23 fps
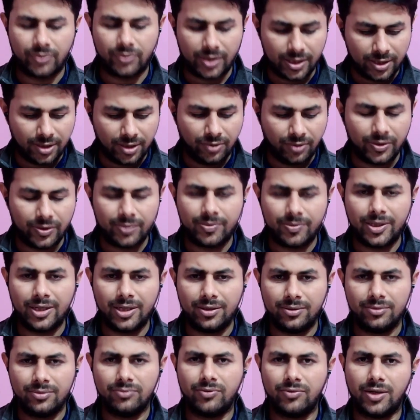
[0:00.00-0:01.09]
Work done will
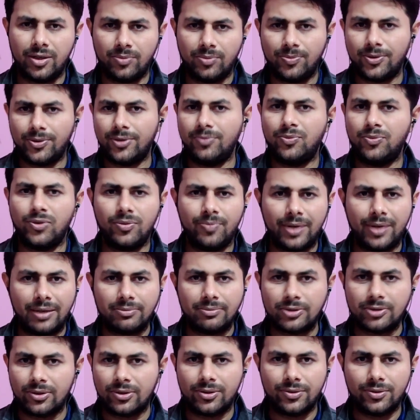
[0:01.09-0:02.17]
be 1 upon 4 pi
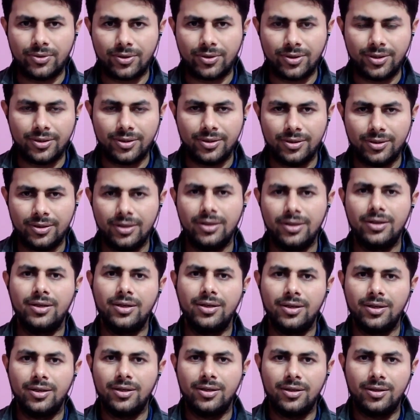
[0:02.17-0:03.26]
epsilon naught
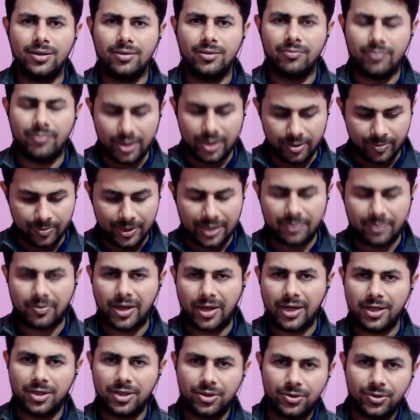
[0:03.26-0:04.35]
multiplied
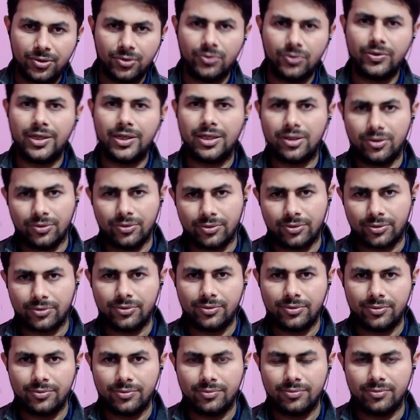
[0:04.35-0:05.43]
by Q1
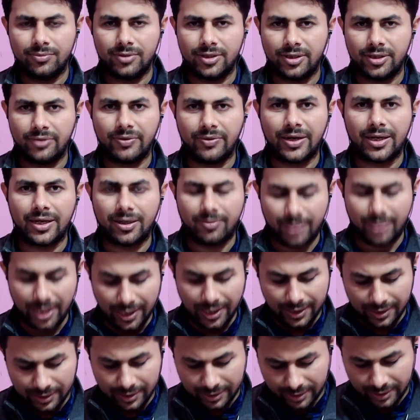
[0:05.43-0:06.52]
Q2 divided
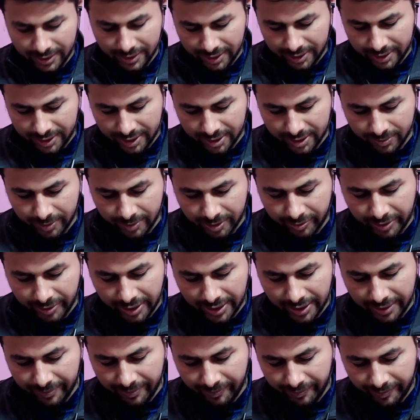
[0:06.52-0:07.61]
by the distance
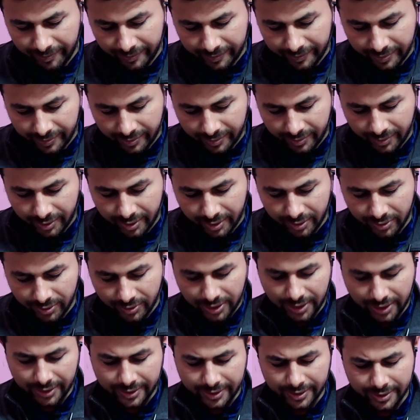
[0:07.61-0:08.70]
between them.
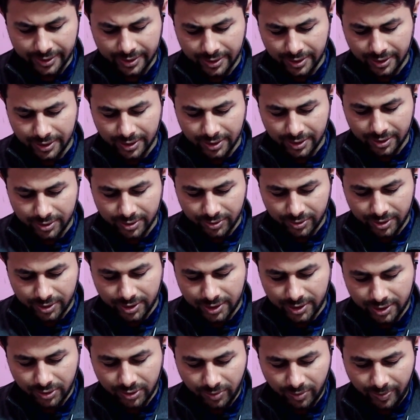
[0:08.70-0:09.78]
Okay, so
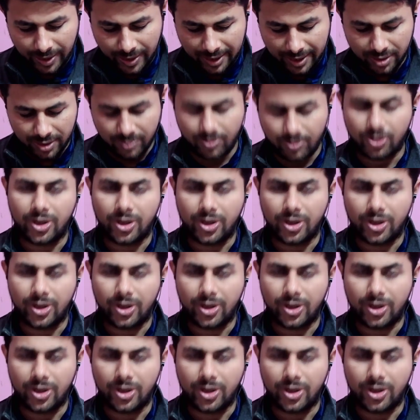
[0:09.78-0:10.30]
this is your final